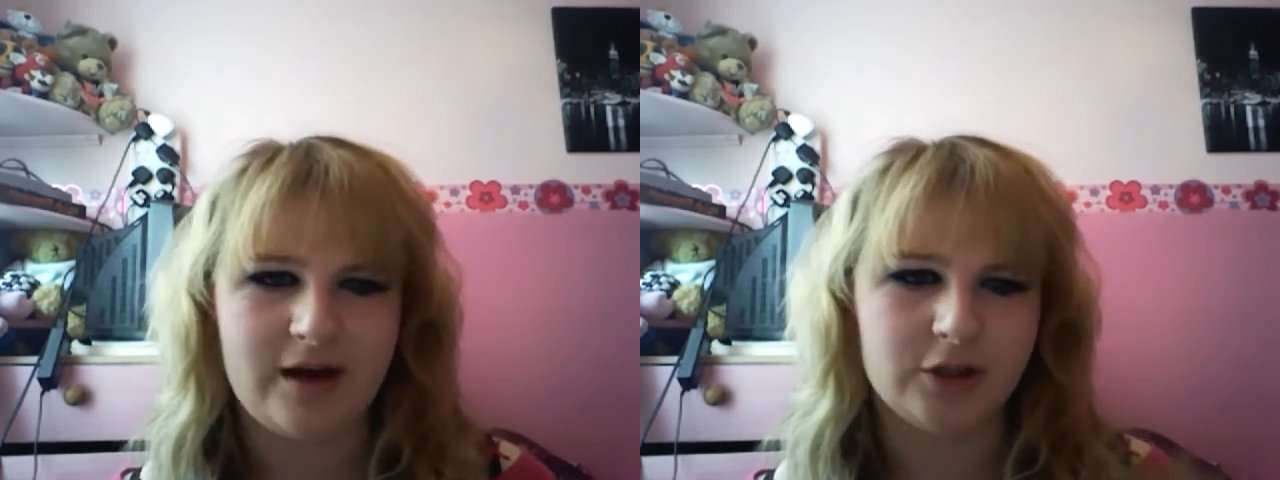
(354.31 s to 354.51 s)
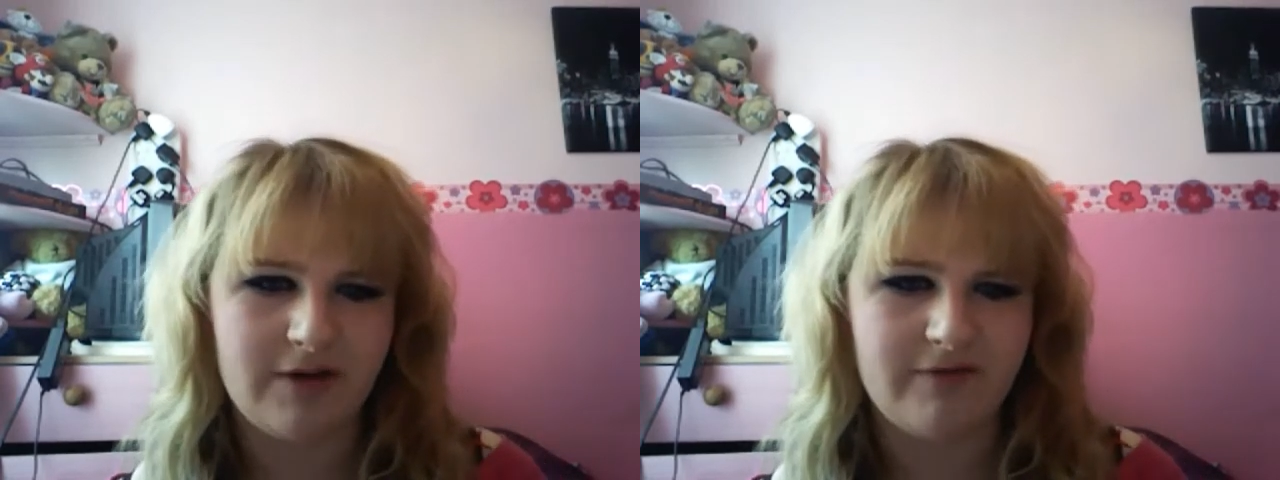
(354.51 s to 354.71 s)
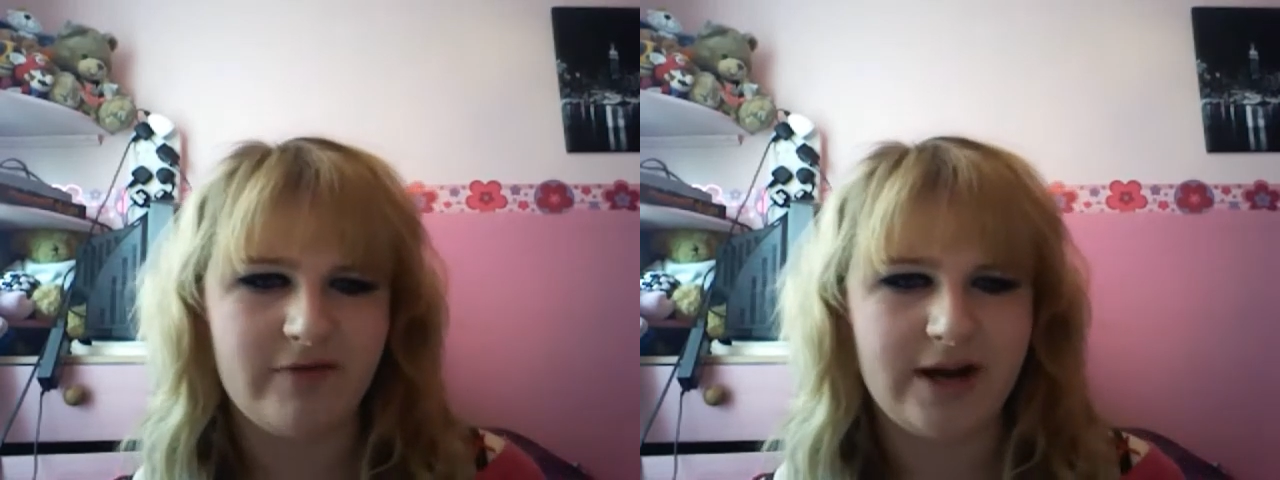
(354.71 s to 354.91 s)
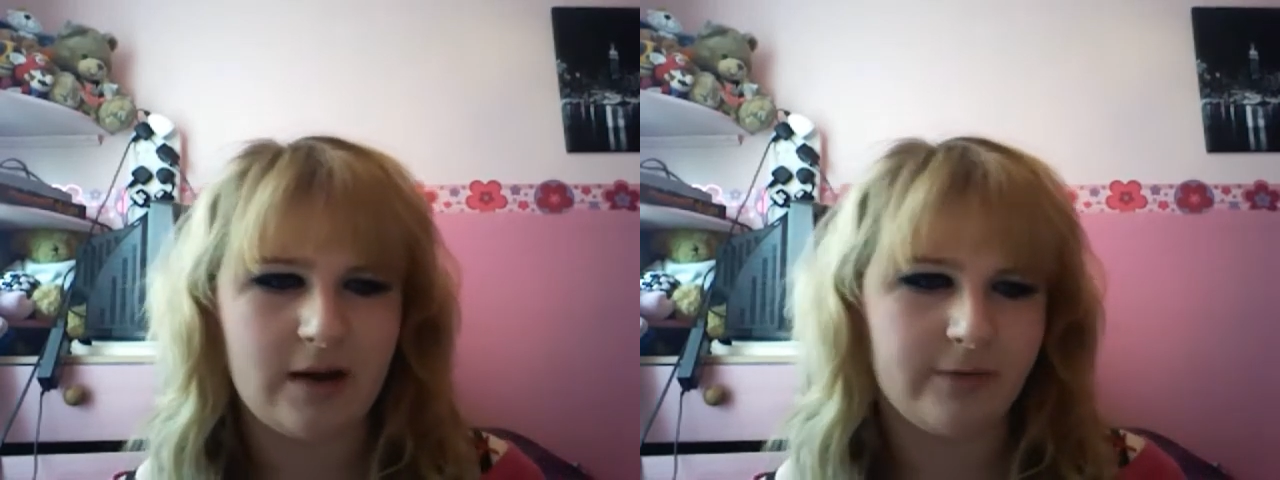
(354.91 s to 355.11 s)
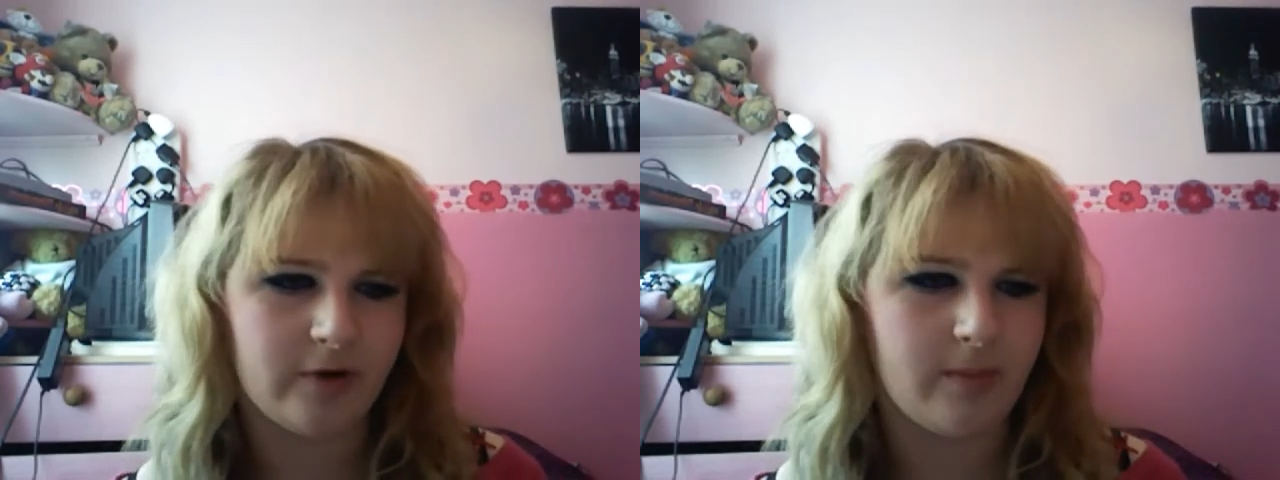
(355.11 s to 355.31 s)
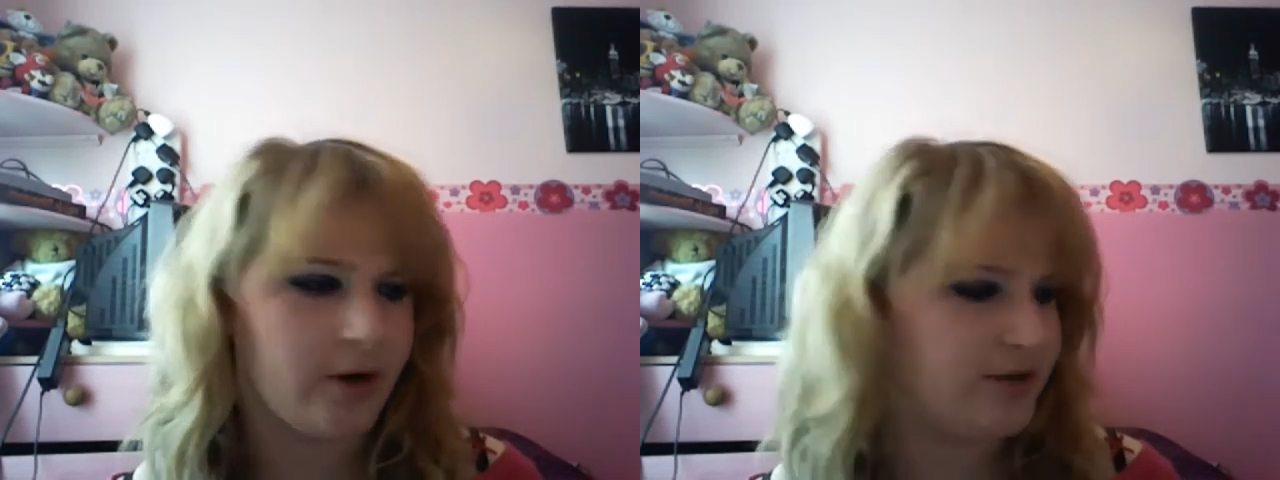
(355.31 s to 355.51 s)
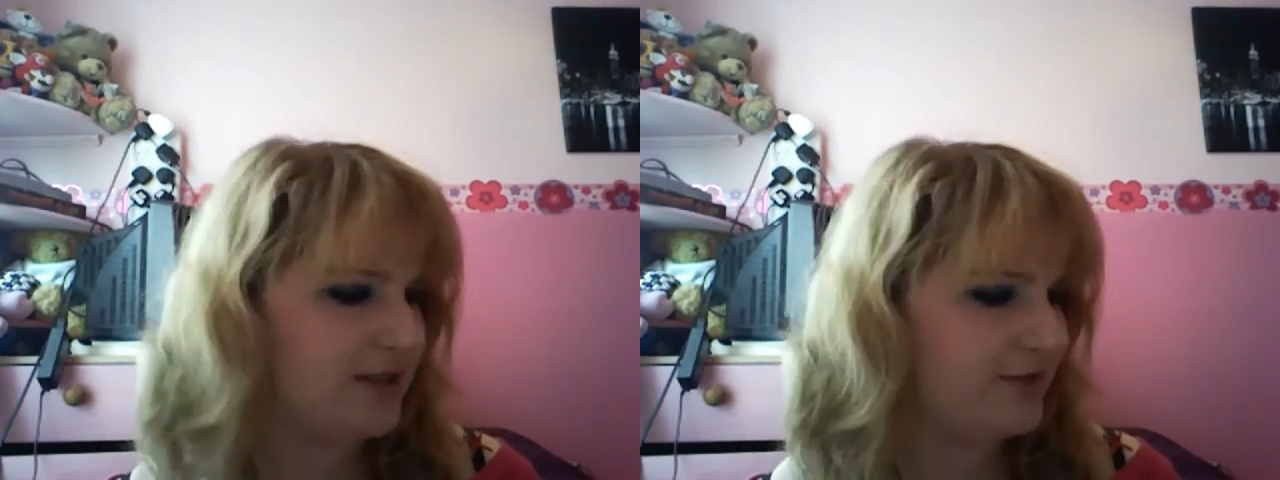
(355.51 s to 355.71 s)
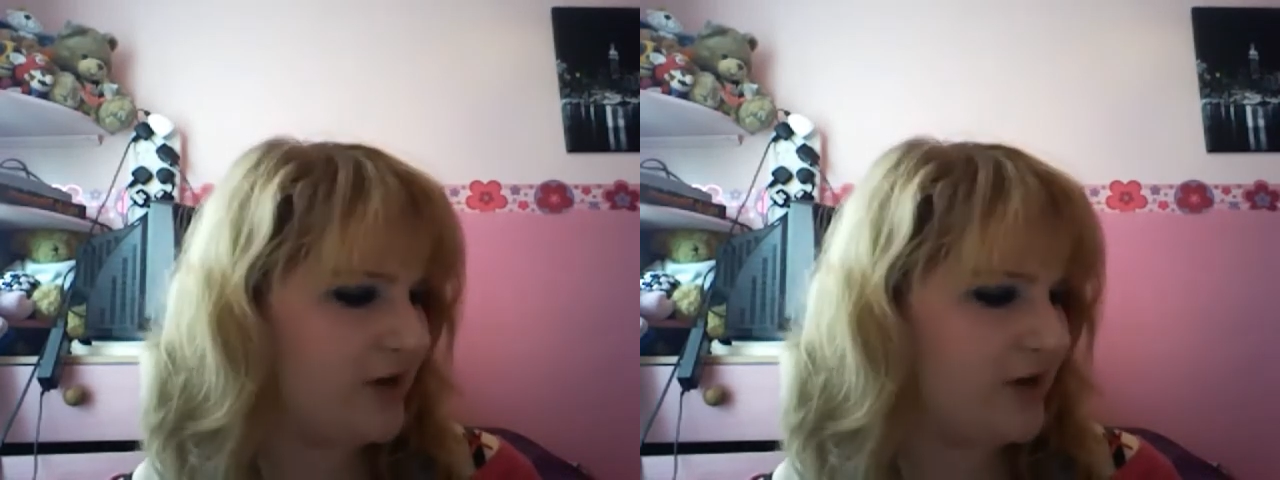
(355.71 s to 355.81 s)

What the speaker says: I'll try and find out before I post this